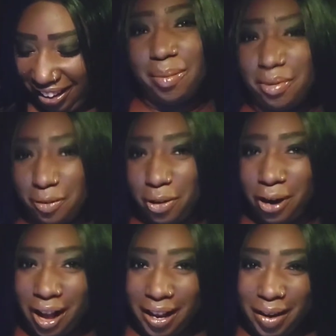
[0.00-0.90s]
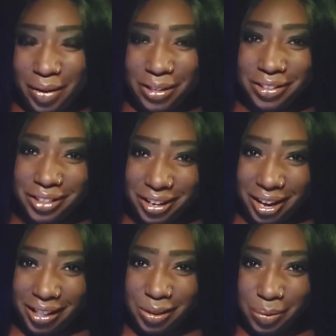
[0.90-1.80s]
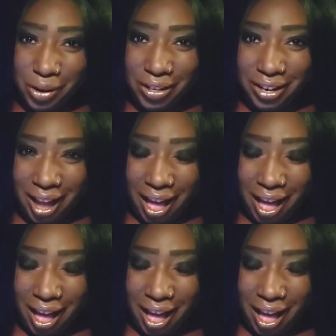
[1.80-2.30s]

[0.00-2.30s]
Before I go on to the next one,